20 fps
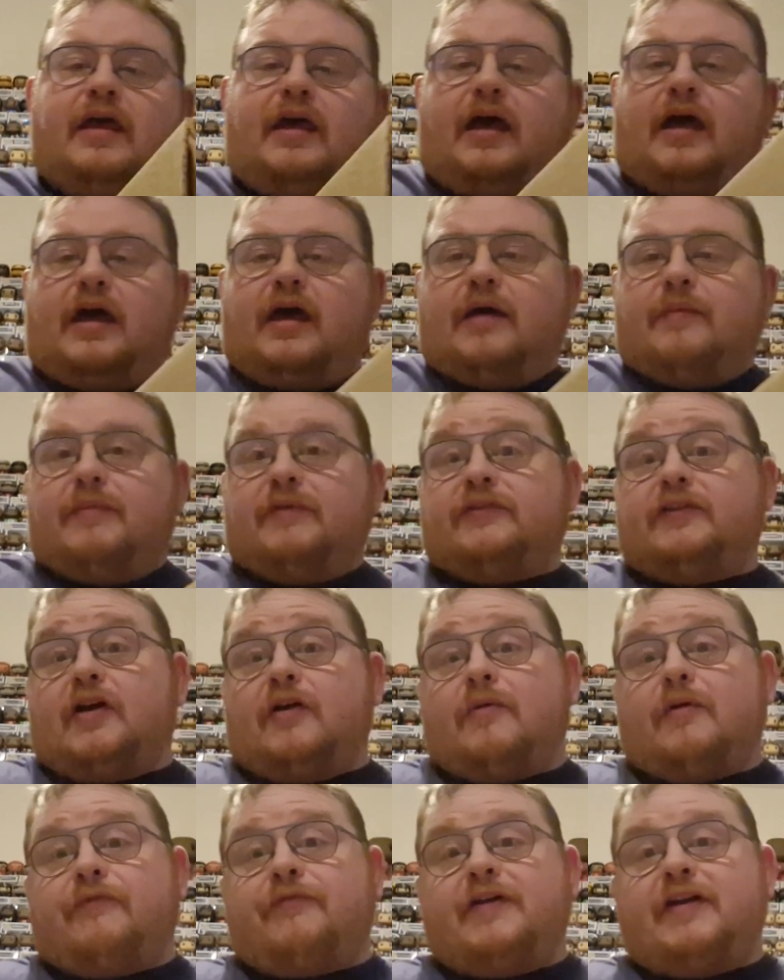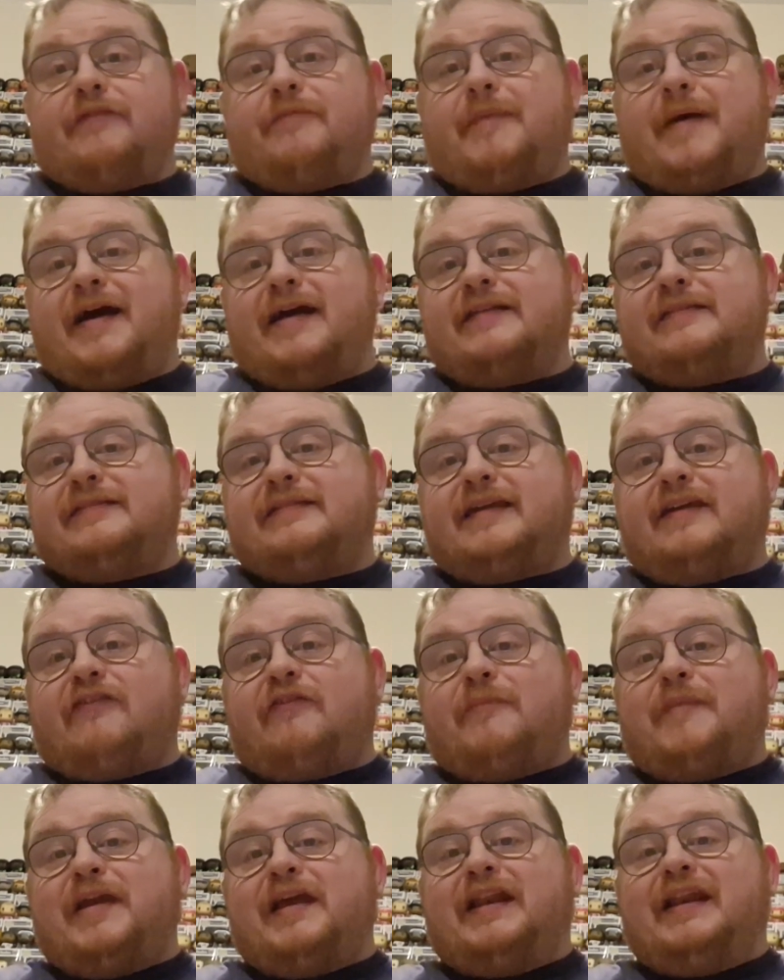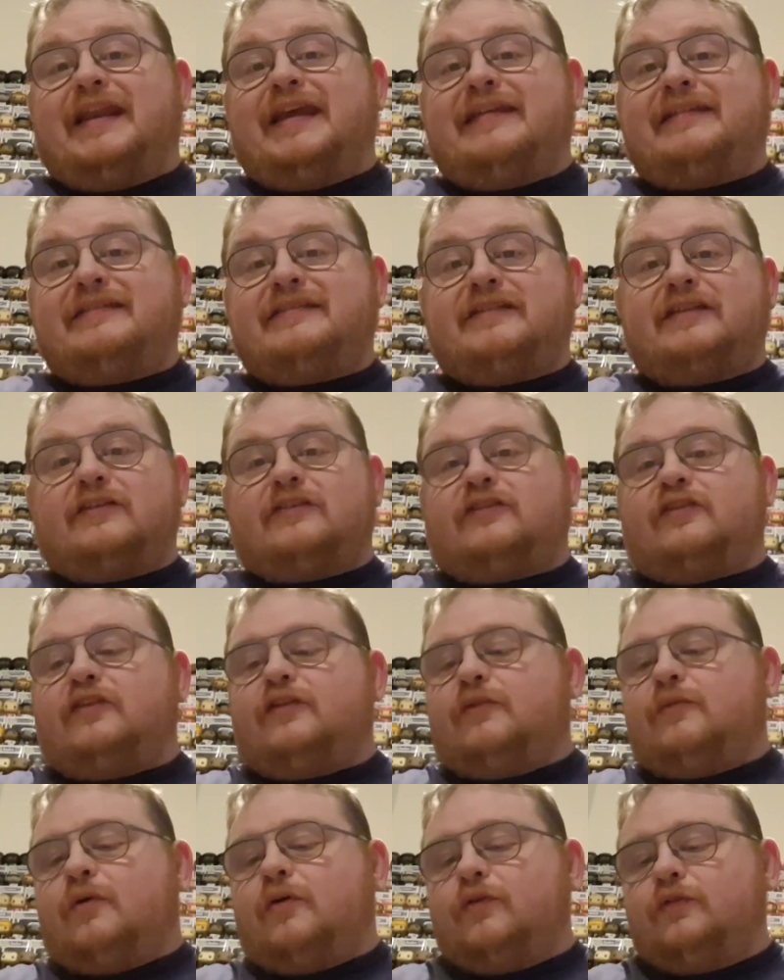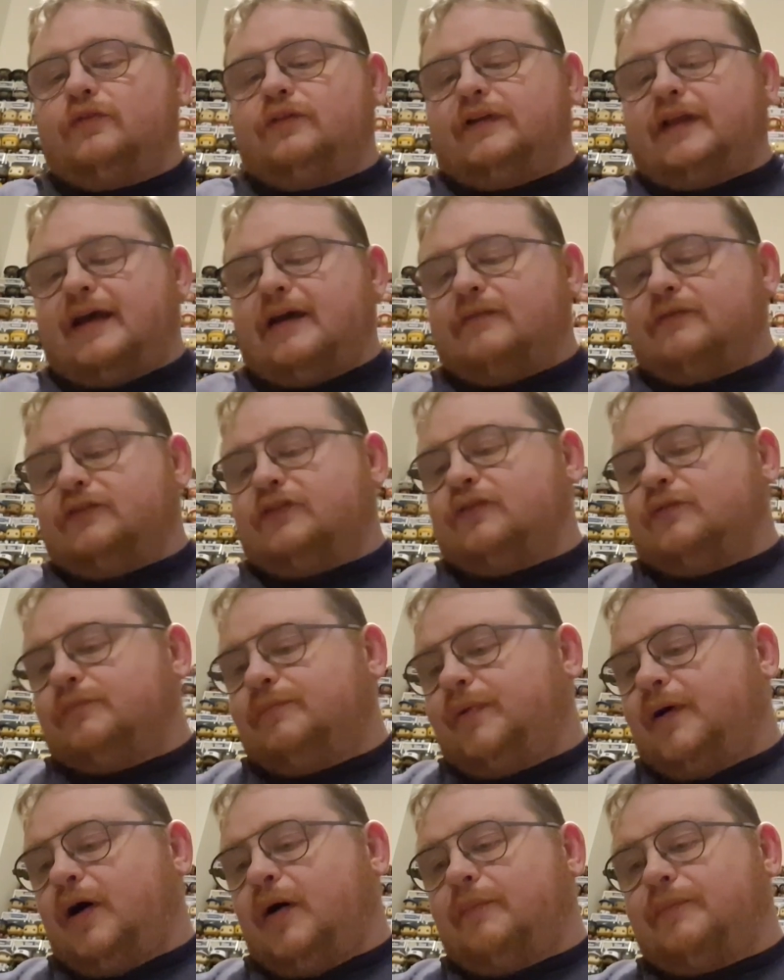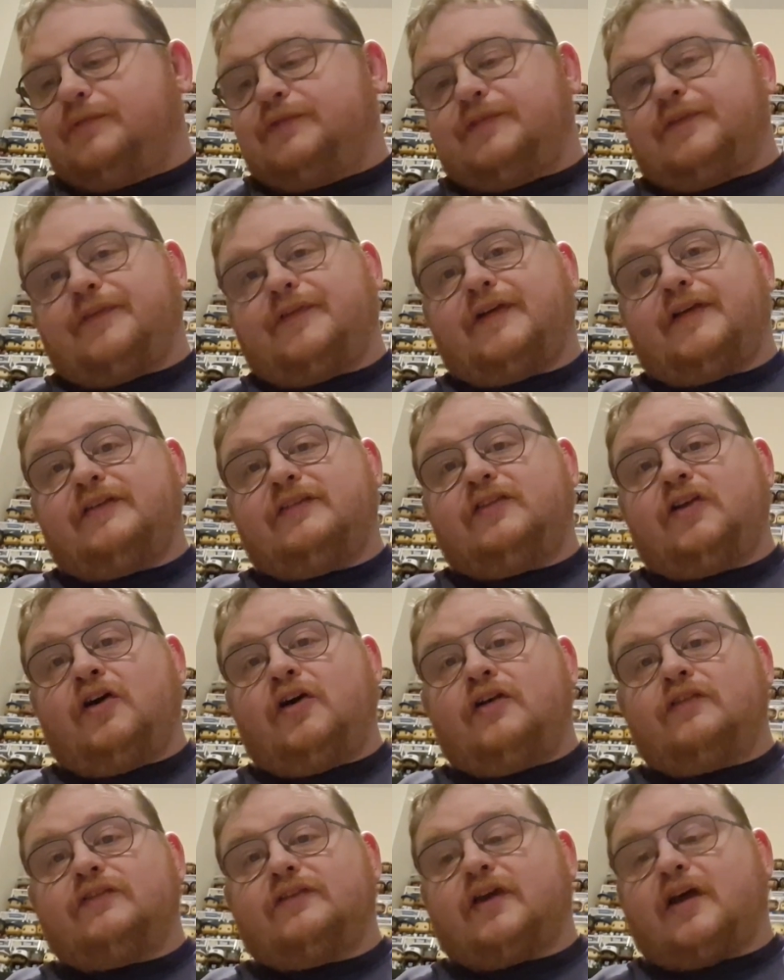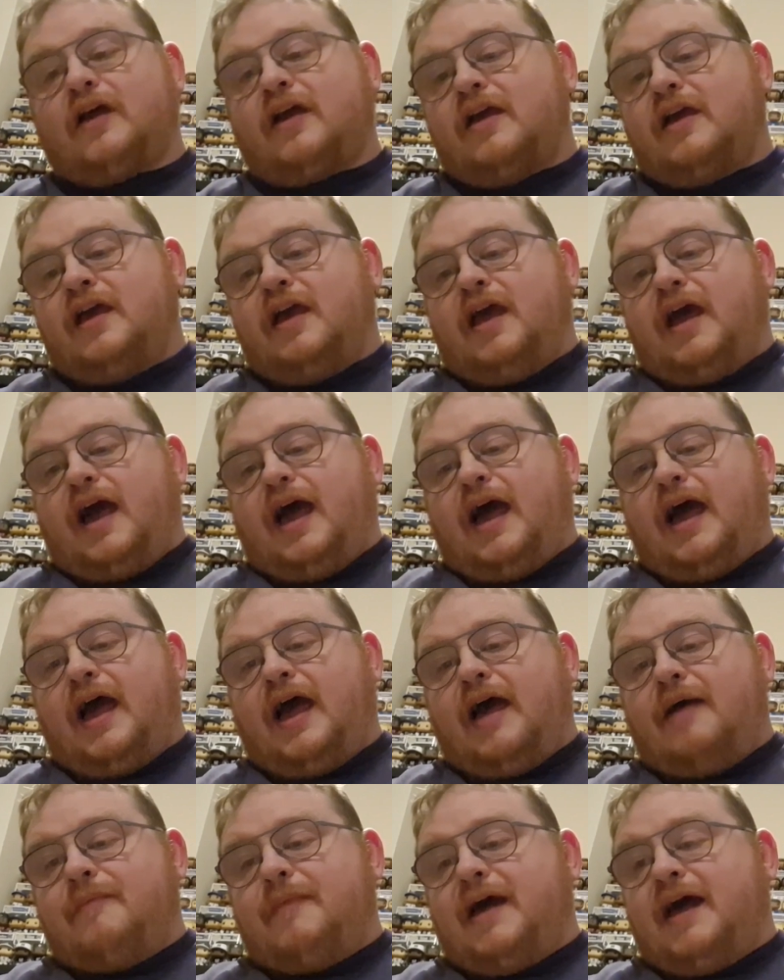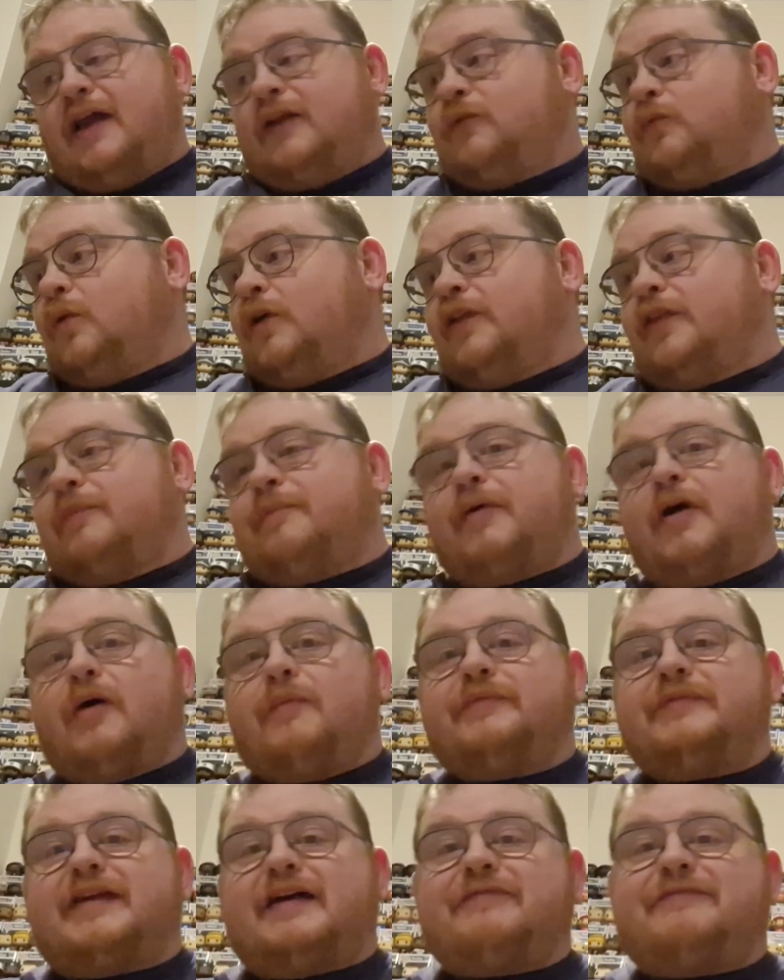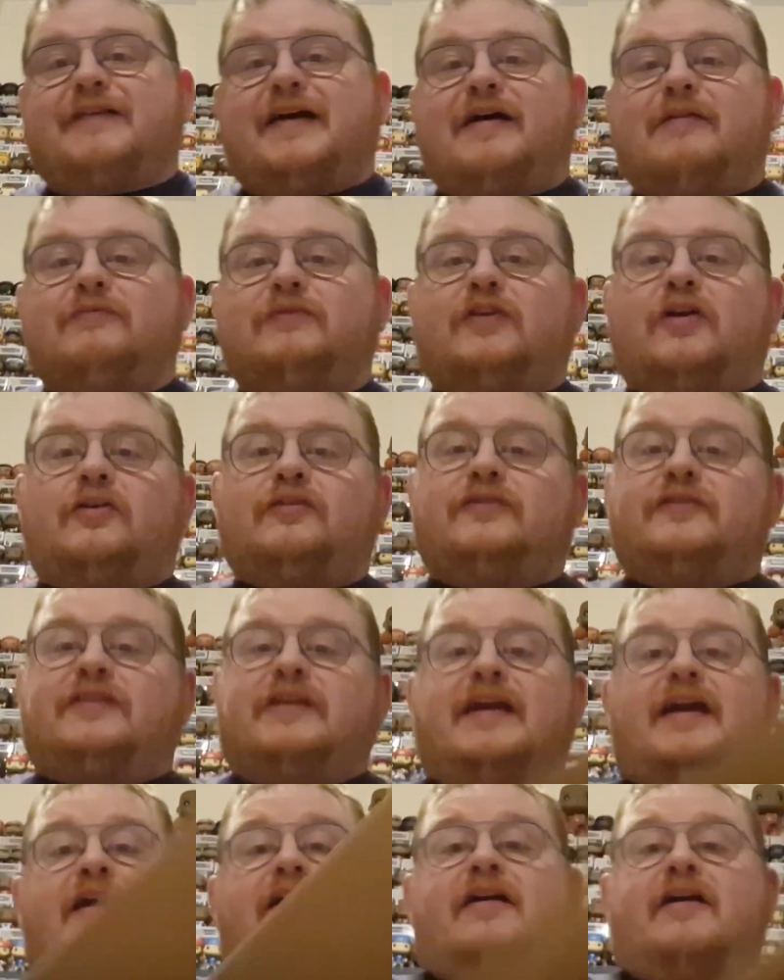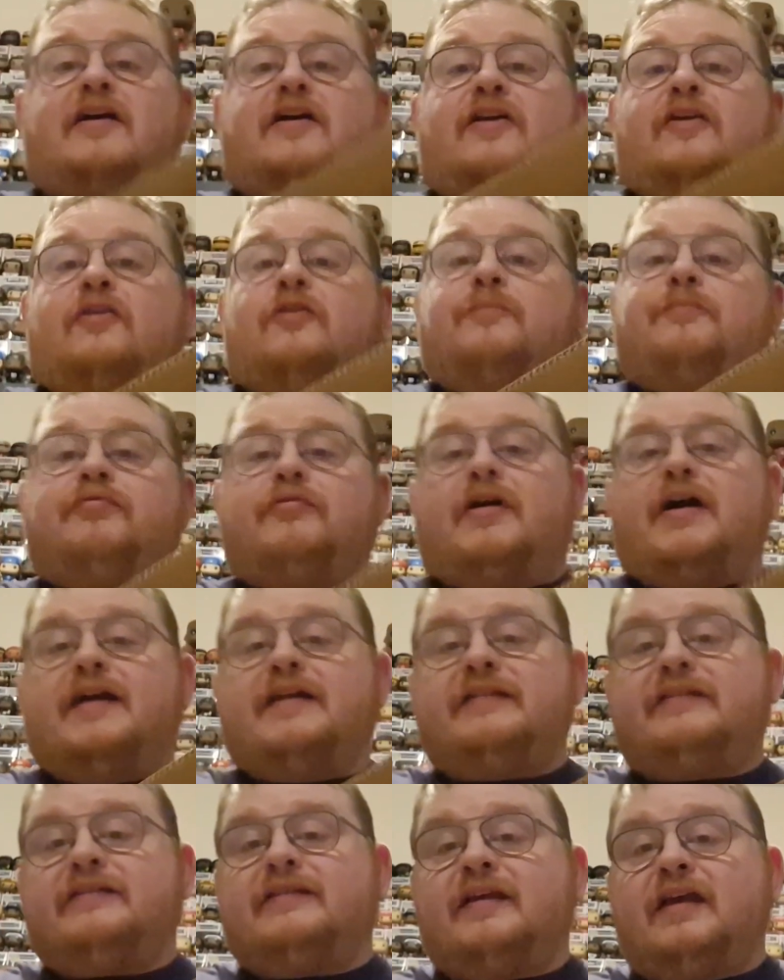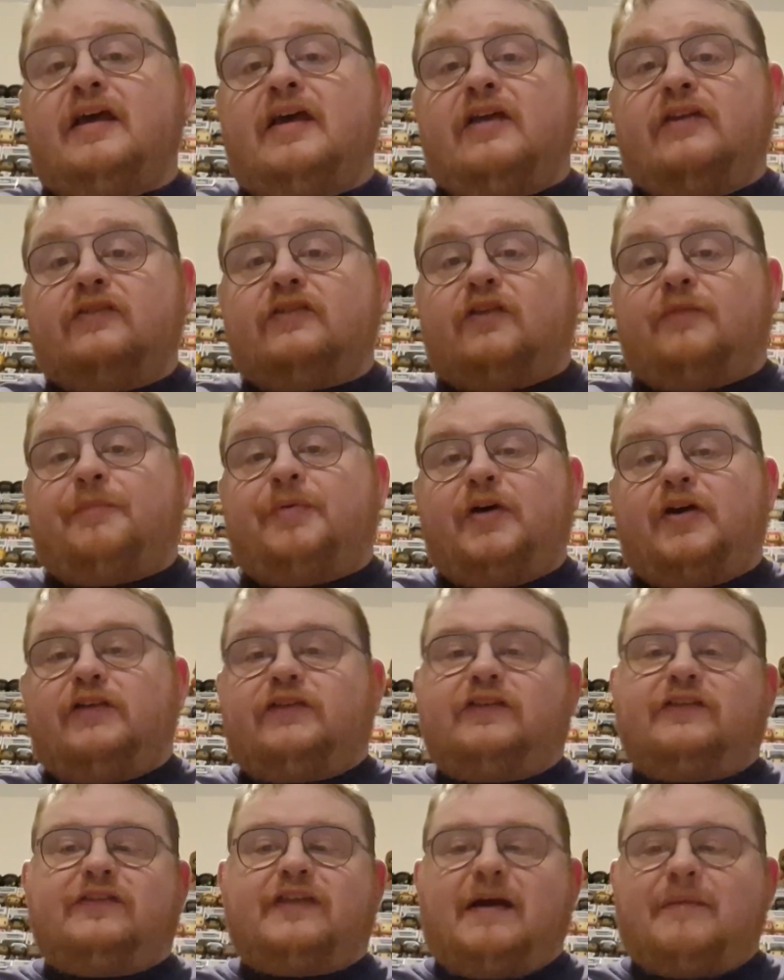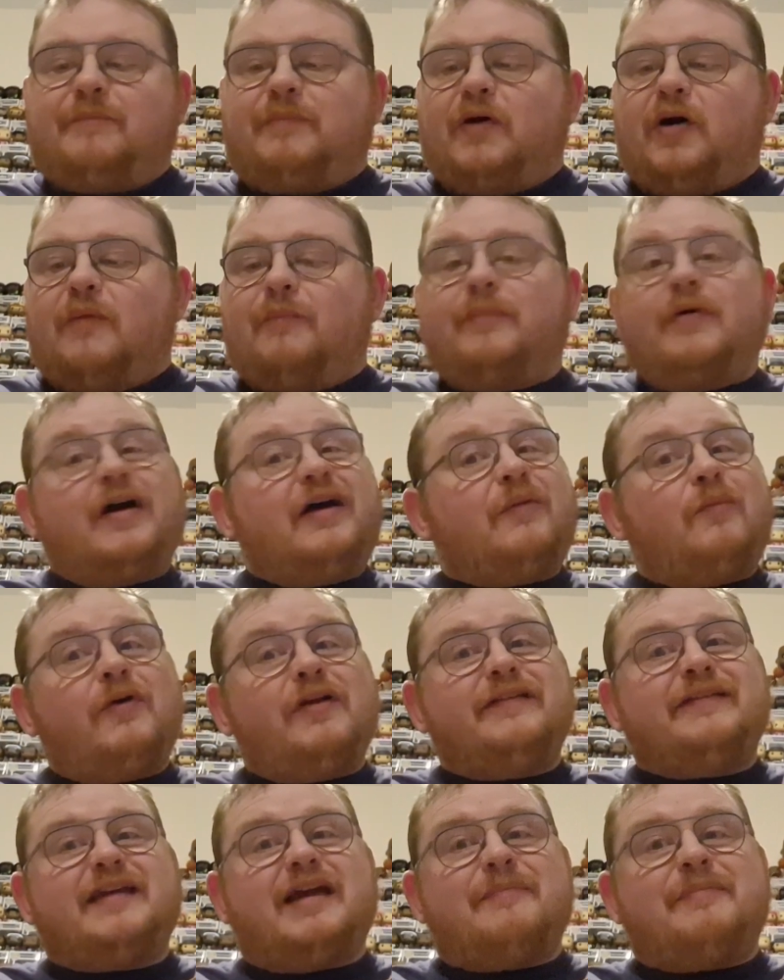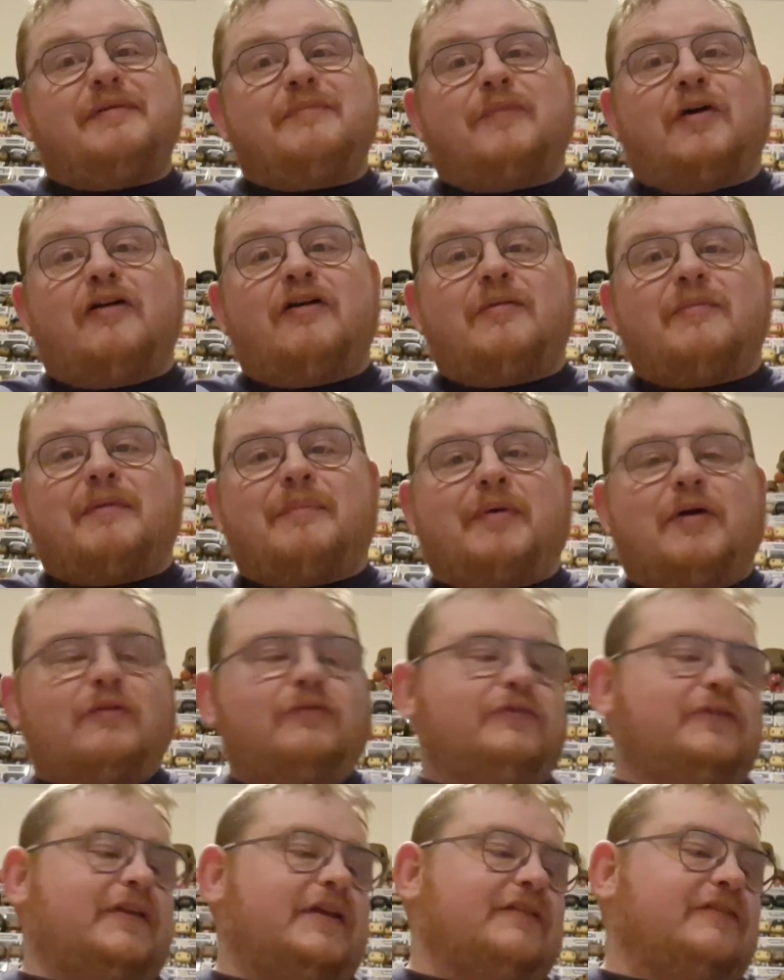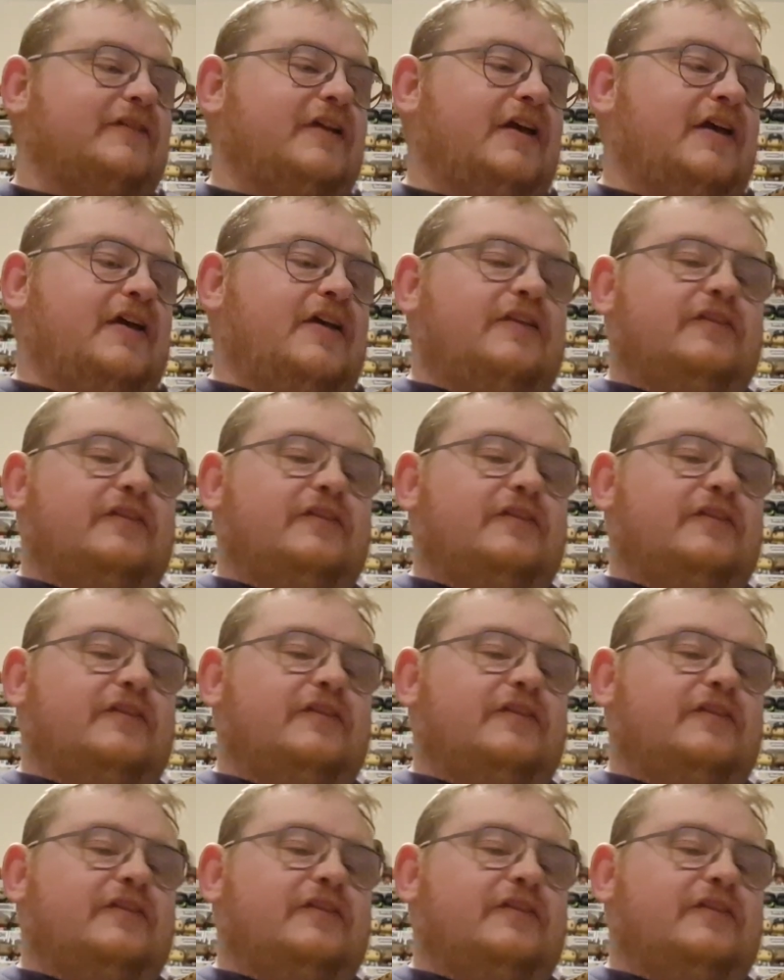So a friend of mine's given me a list to hunt down some pops for his daughter, and one of the pops I found on Zinga at a good price, so I've purchased that pop, but I wanted to get a bit more out of my postage.